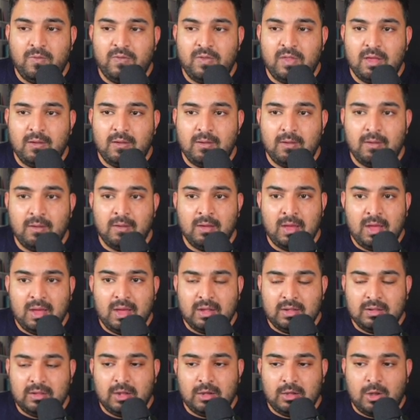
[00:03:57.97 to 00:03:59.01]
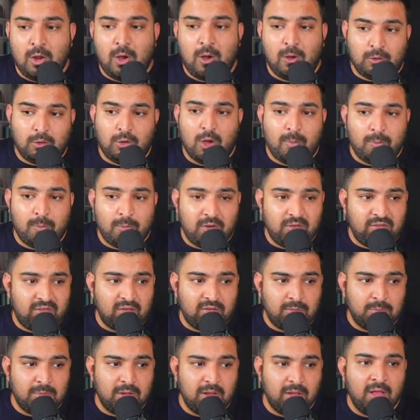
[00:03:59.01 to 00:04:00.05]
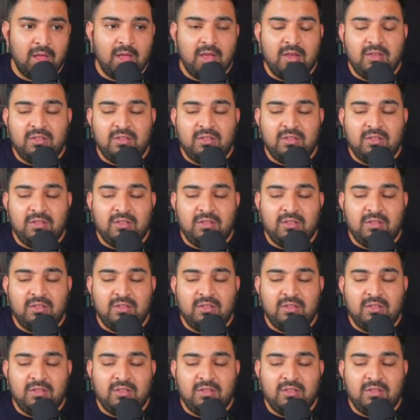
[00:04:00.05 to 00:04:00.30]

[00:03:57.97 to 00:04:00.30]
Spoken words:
the TokCommerce as well.